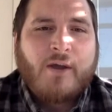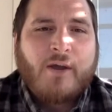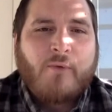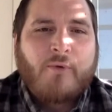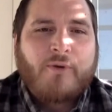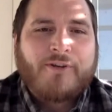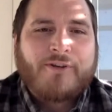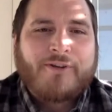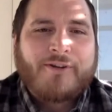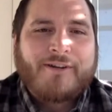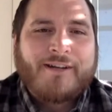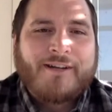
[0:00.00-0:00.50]

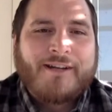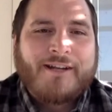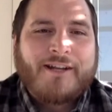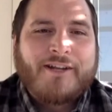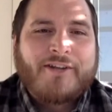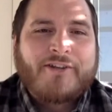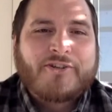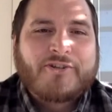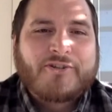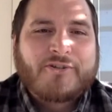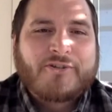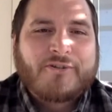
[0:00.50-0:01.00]
When you're in an
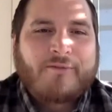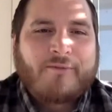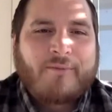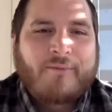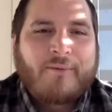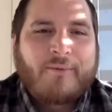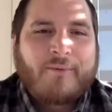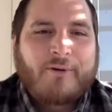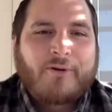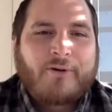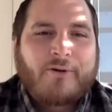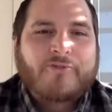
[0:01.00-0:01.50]
industry where
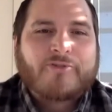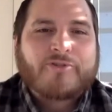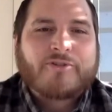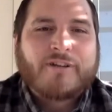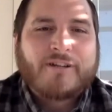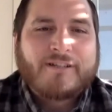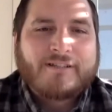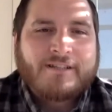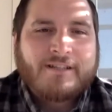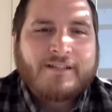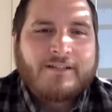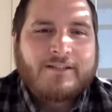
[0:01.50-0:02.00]
people don't
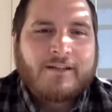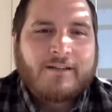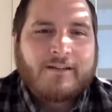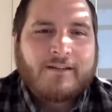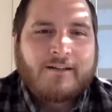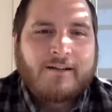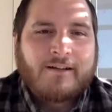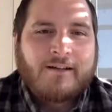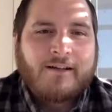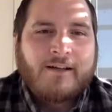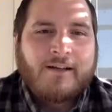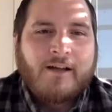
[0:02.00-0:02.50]
trust each
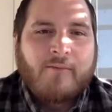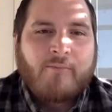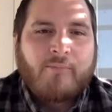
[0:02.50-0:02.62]
other,